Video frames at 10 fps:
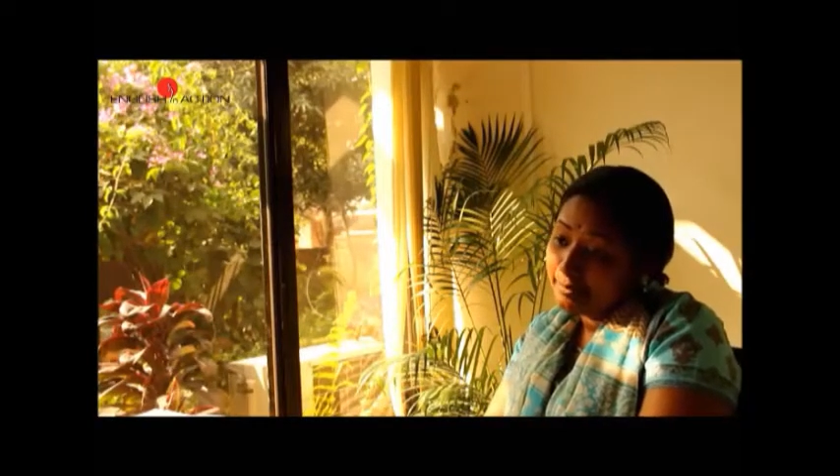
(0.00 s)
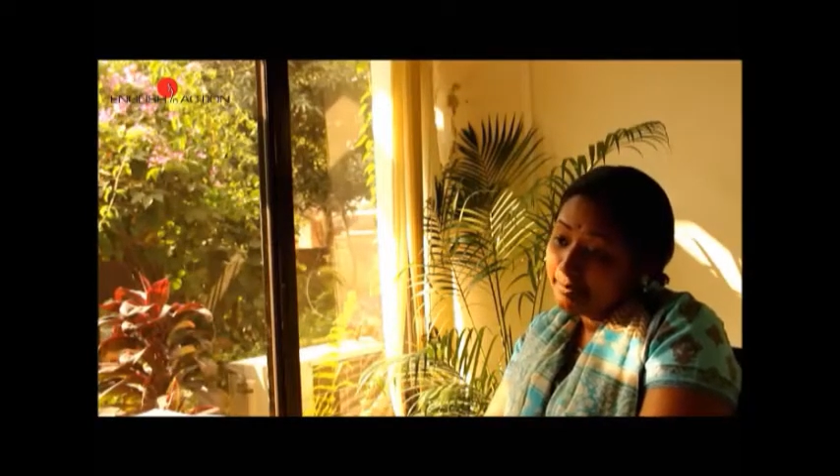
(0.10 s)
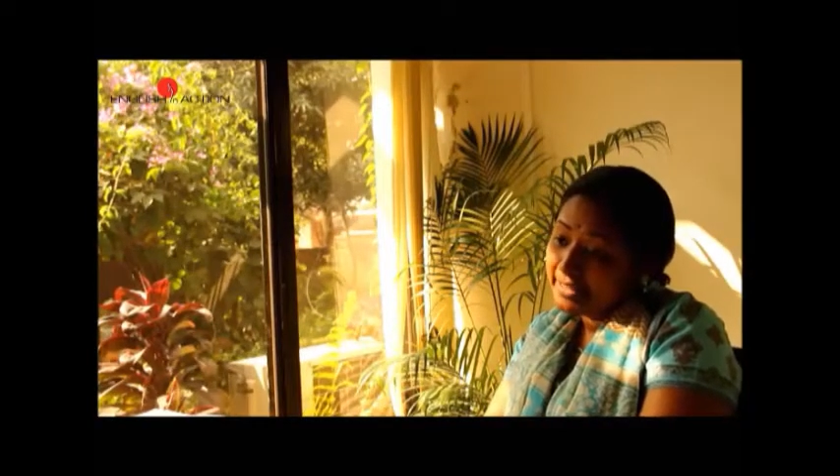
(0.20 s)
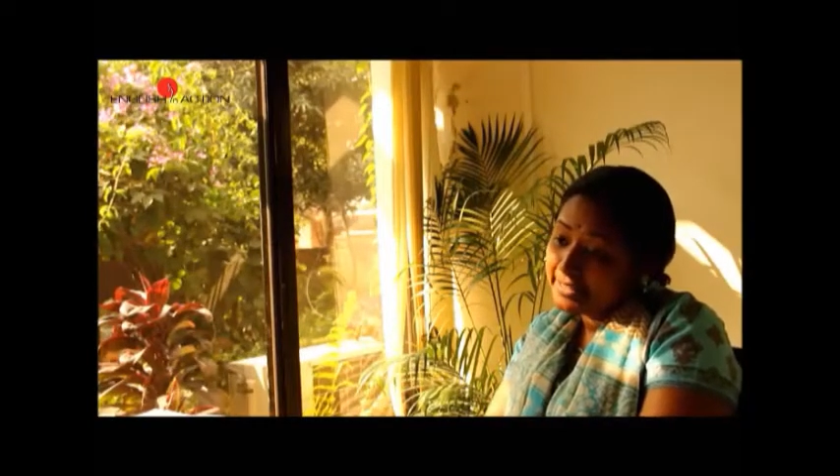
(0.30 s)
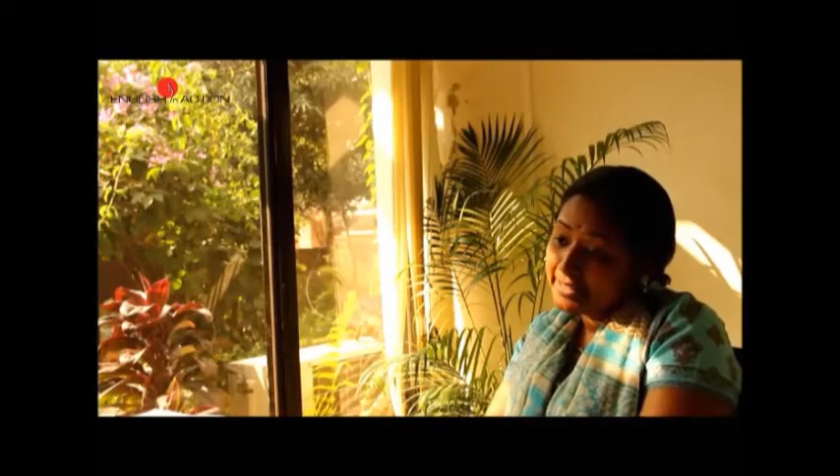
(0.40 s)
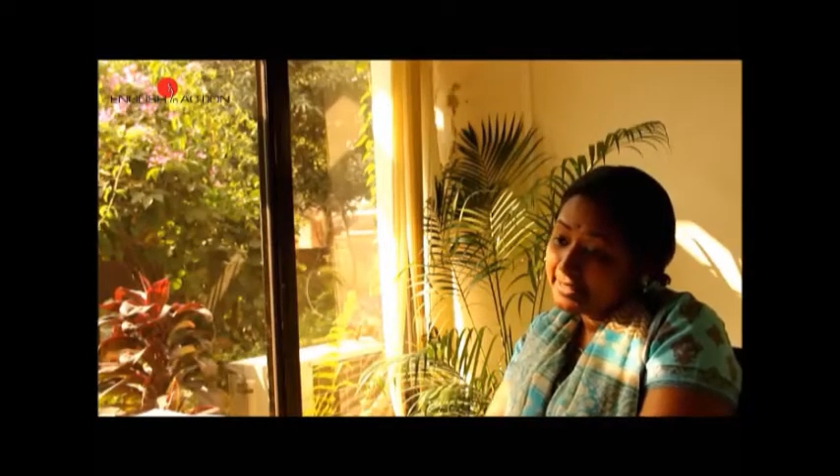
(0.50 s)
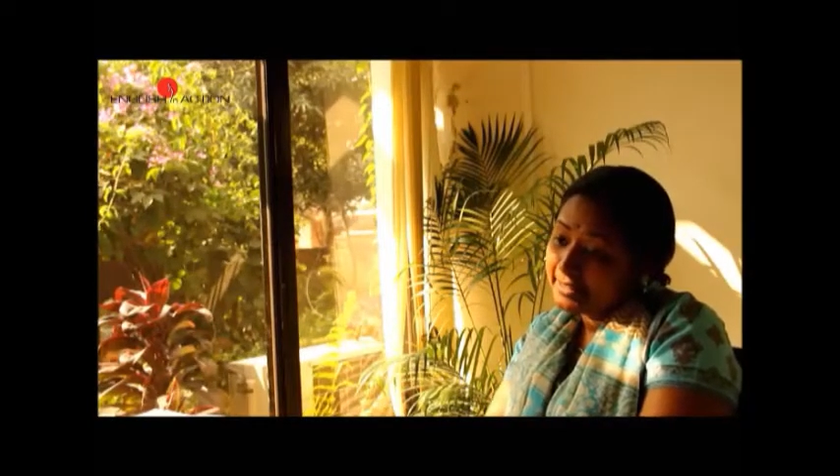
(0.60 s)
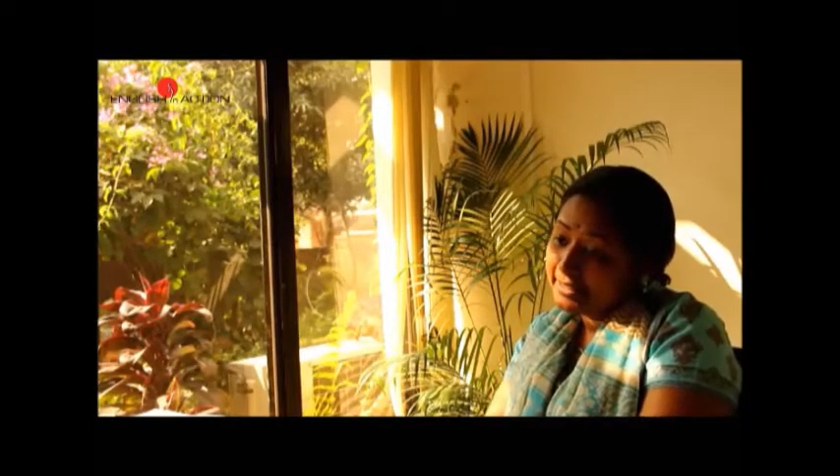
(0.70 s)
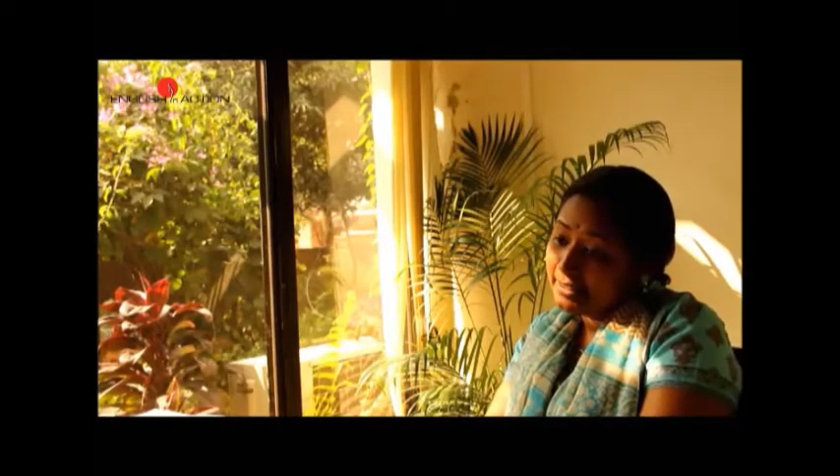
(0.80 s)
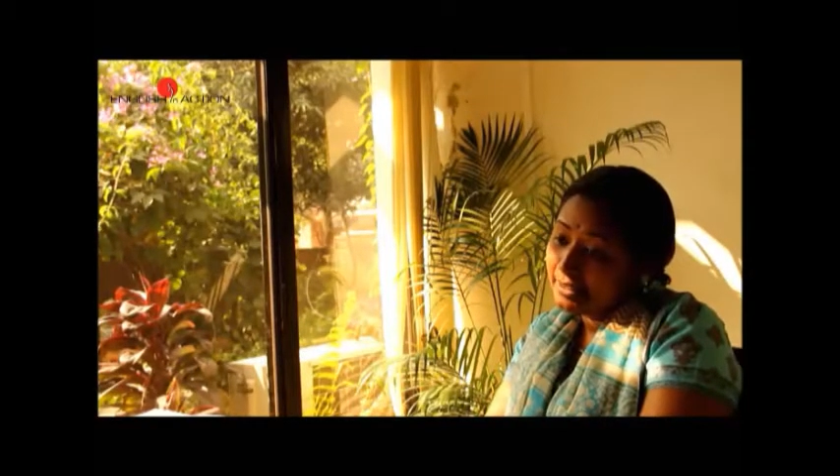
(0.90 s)

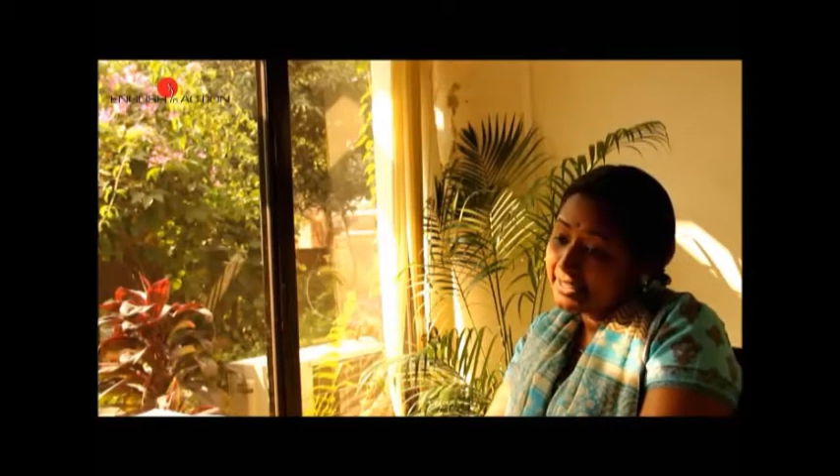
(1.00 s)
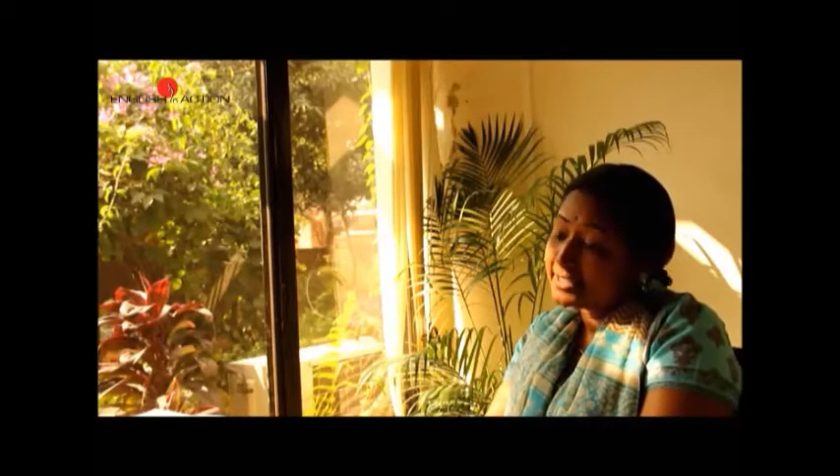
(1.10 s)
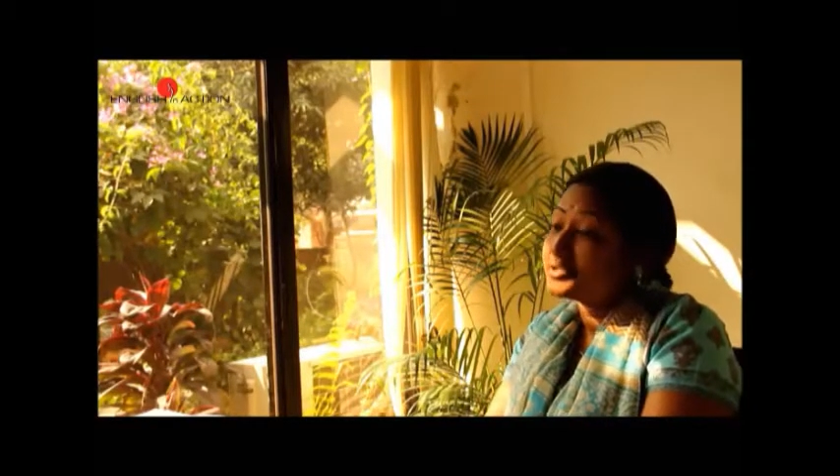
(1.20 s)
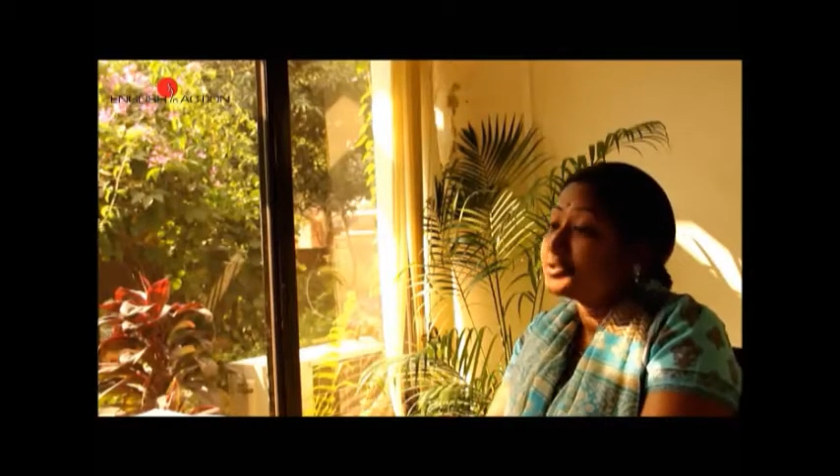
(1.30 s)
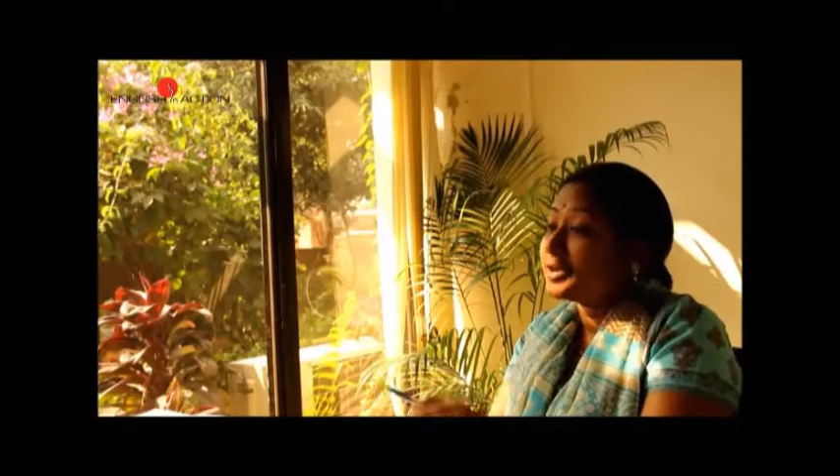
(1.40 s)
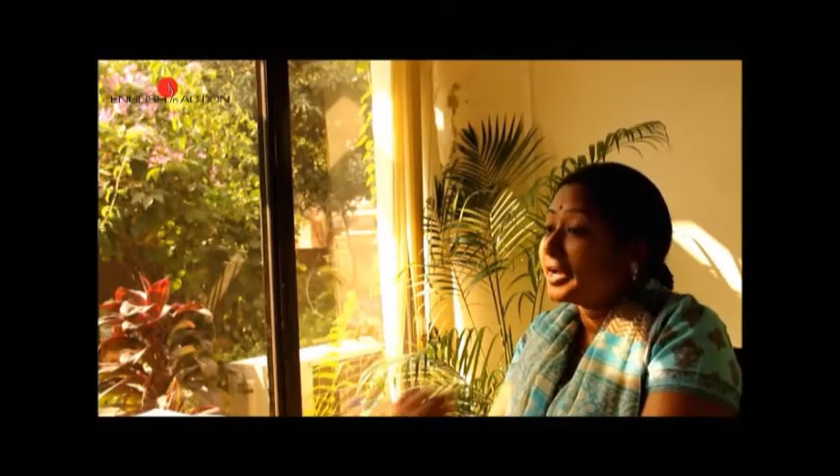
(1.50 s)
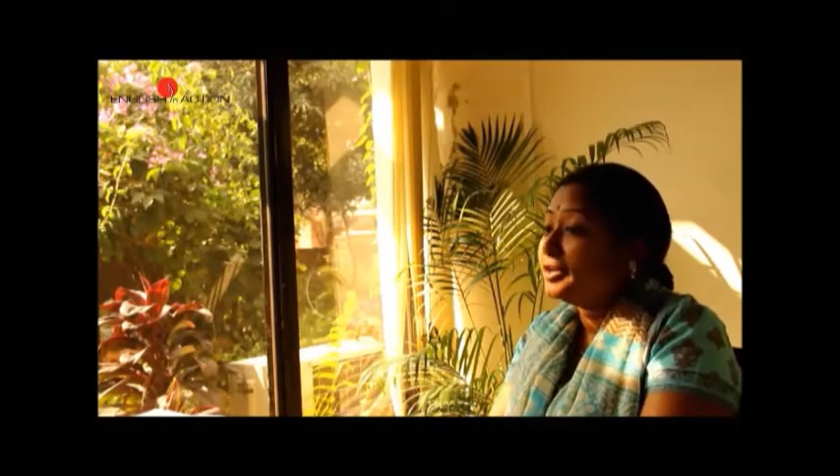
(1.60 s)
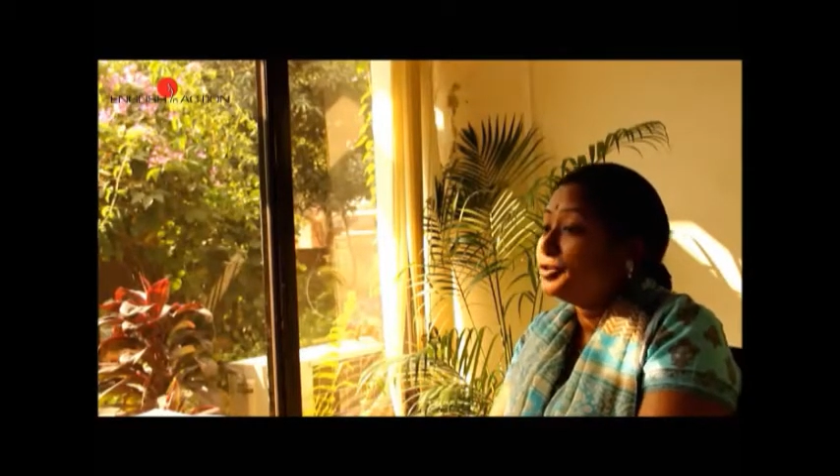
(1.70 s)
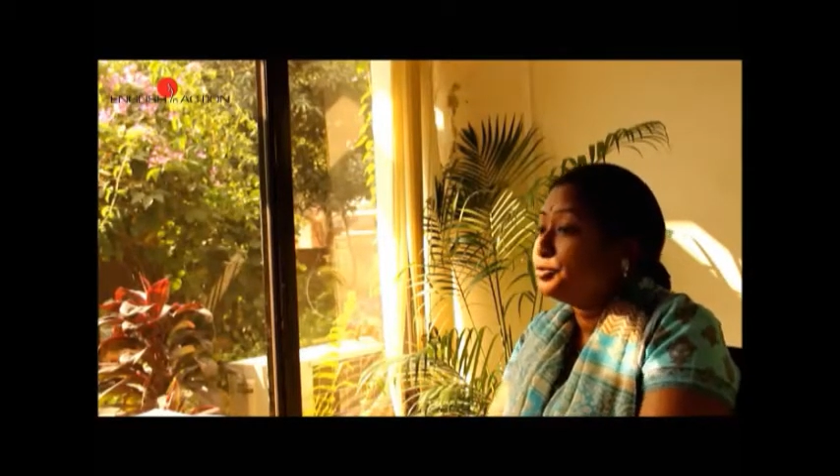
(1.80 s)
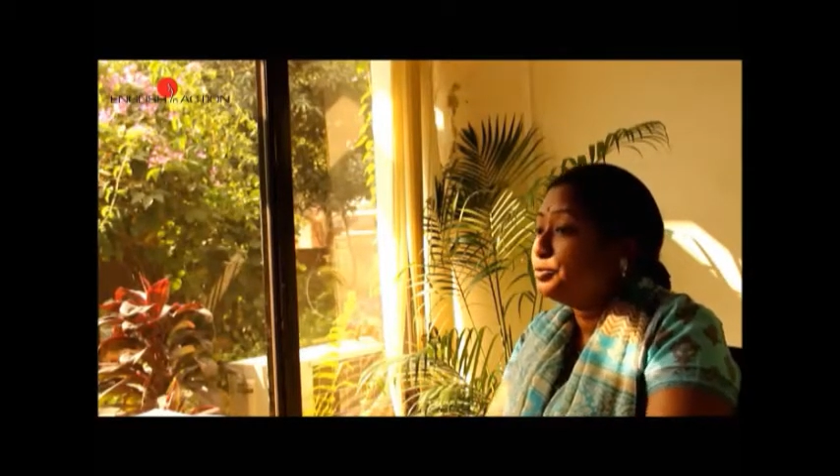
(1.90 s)
Basically, it is
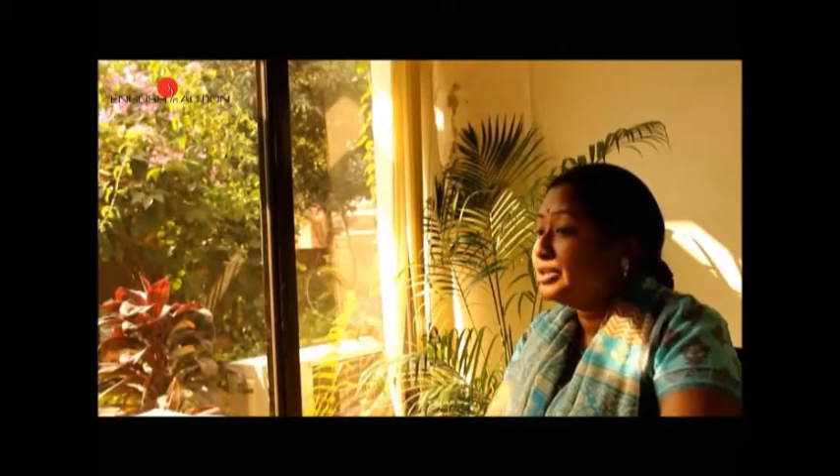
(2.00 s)
trying to